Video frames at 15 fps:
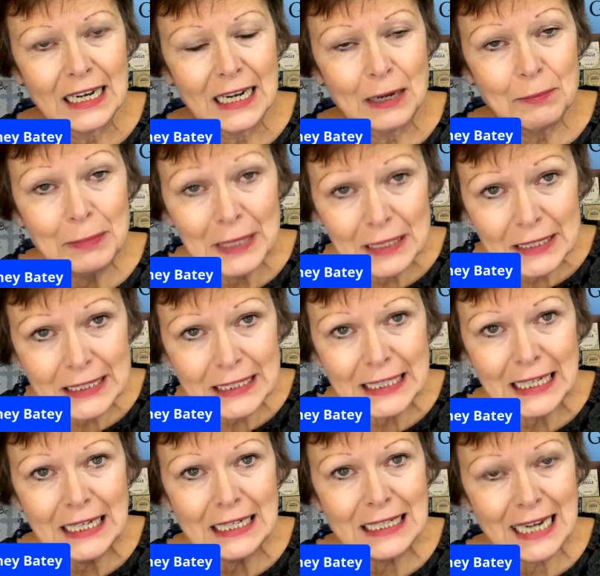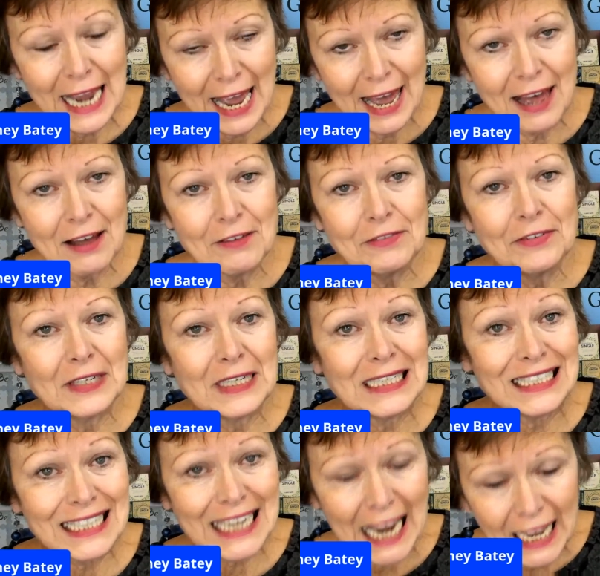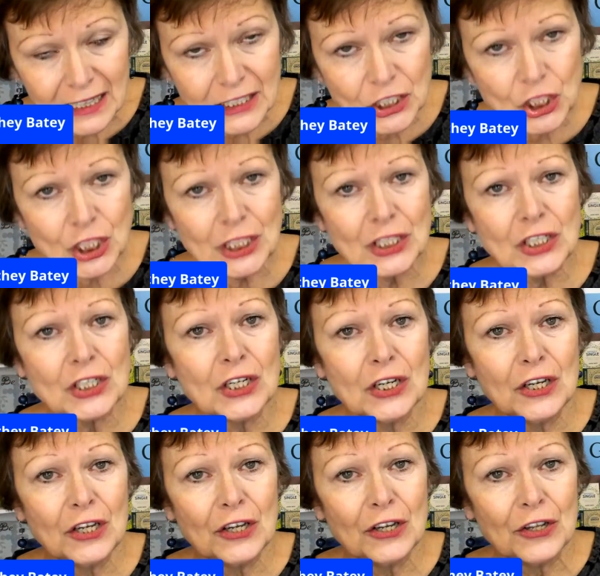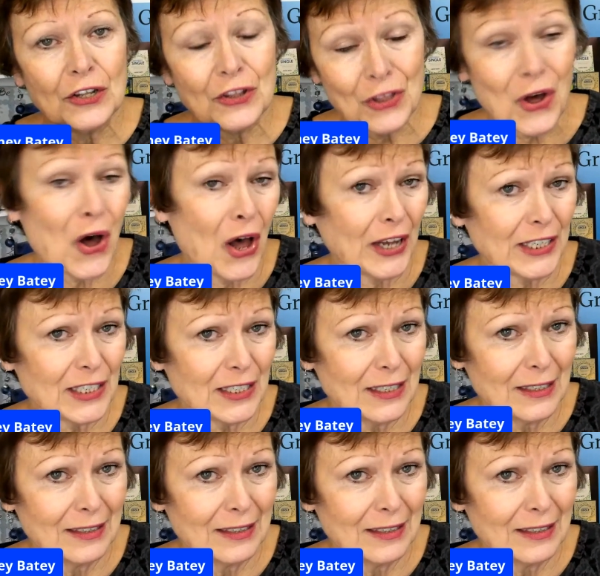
ability to have intelligent thought